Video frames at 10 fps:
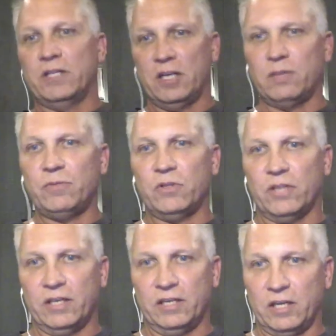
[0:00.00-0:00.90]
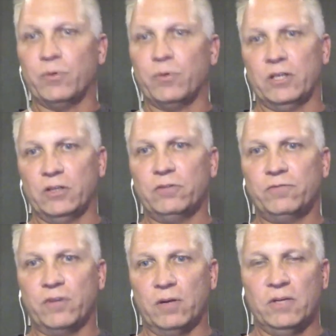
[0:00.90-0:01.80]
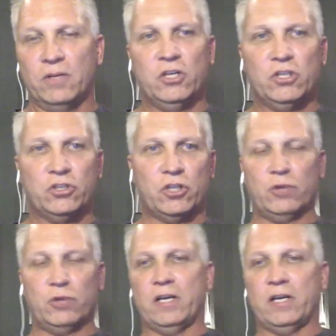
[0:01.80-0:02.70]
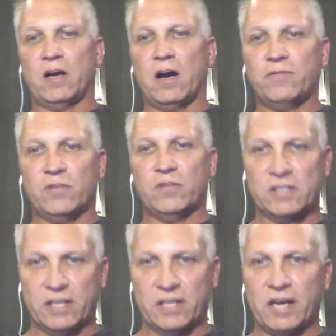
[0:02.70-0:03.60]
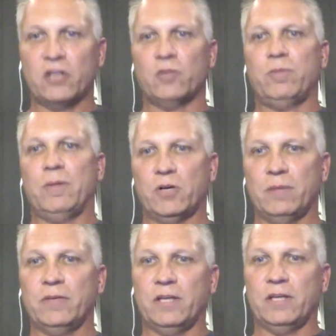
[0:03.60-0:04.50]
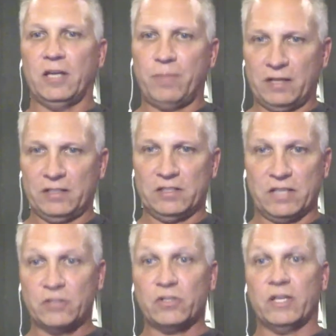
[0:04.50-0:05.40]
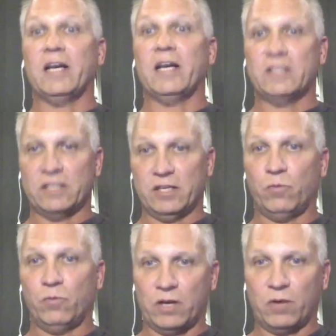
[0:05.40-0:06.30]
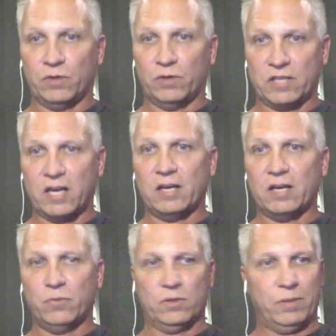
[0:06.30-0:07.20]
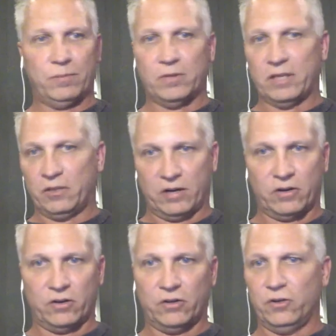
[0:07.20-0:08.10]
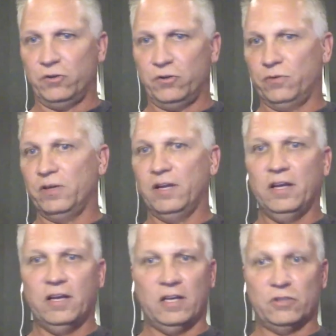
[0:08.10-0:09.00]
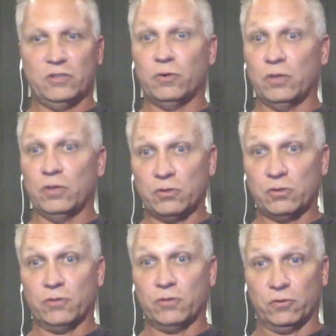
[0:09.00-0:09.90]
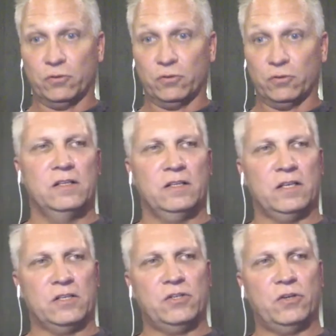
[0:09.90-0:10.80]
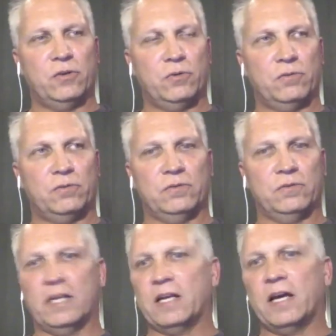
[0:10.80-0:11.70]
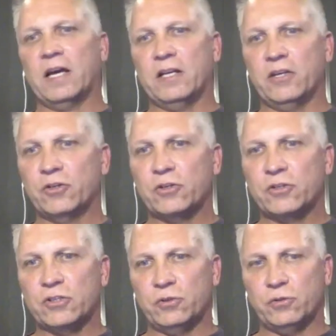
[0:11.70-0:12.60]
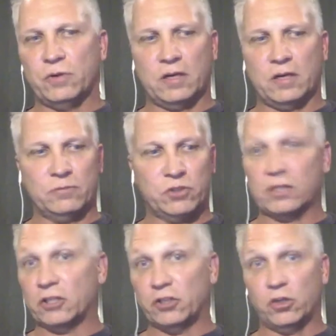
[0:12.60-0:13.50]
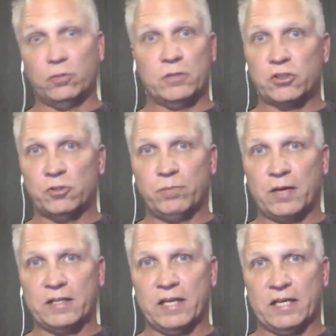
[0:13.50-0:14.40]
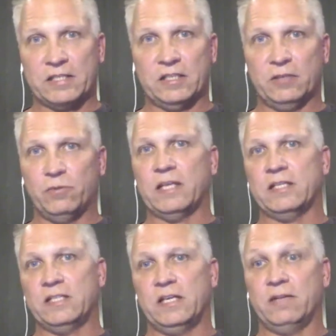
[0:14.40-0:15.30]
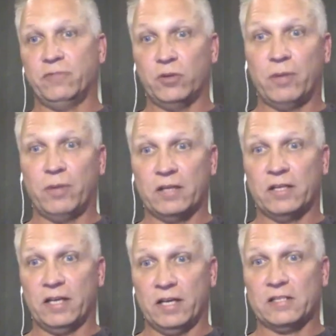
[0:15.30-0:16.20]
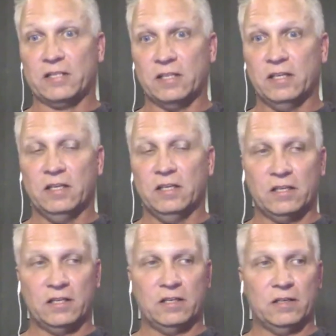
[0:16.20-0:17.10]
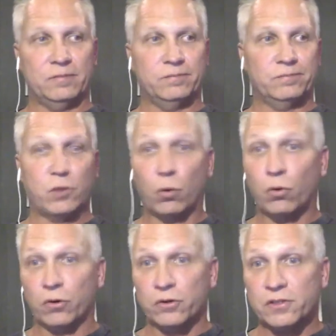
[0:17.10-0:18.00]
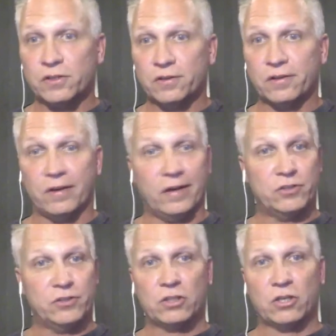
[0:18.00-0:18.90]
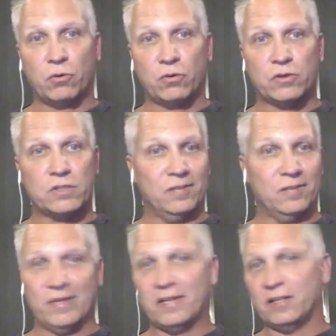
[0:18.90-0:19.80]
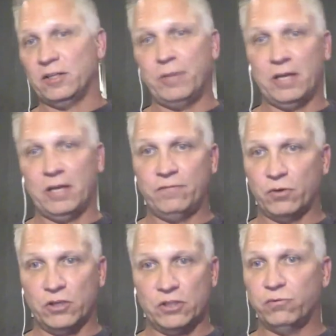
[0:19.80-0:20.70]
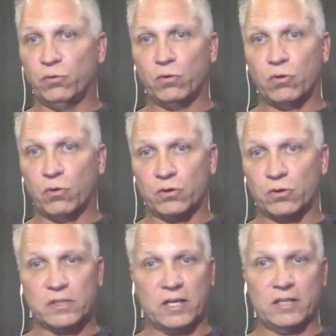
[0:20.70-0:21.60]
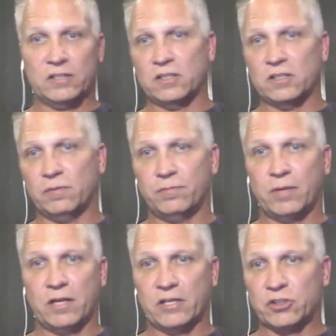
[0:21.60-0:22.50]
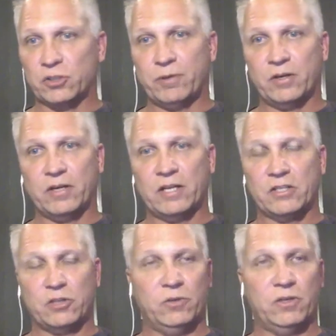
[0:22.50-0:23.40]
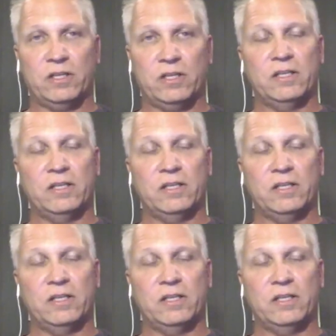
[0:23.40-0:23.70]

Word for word: emulate and they wanted to learn from. So they created a conference and then had other people coming and they paid these guys. So they got to get one on one time with people like Grant Cardone and so on and so forth, right? Yeah, so then I got introduced to um, John Lee Dumas through podcasting and realized he had a free podcast um, course. I took the course, immediately paid for his full course, got into the Podcasters Paradise community,